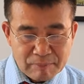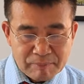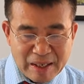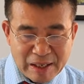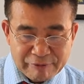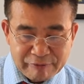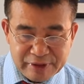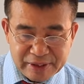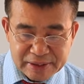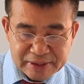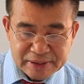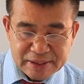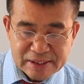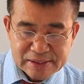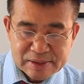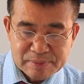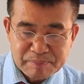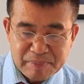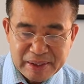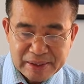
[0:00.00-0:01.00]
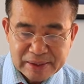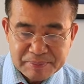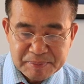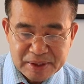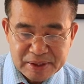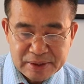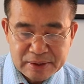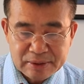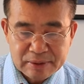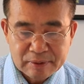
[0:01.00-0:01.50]
My weakness make
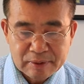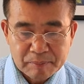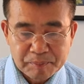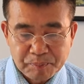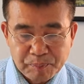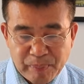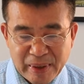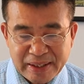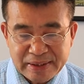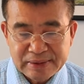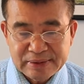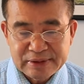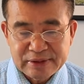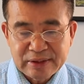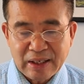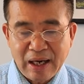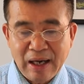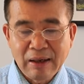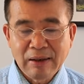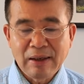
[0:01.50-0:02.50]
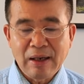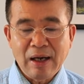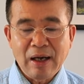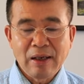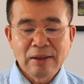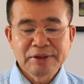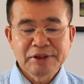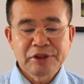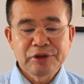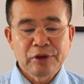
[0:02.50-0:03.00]
me bend down
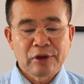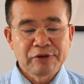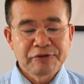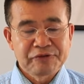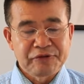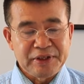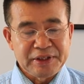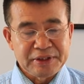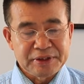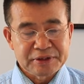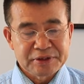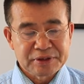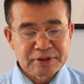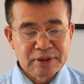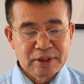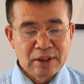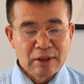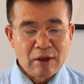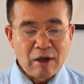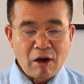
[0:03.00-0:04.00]
under your feet.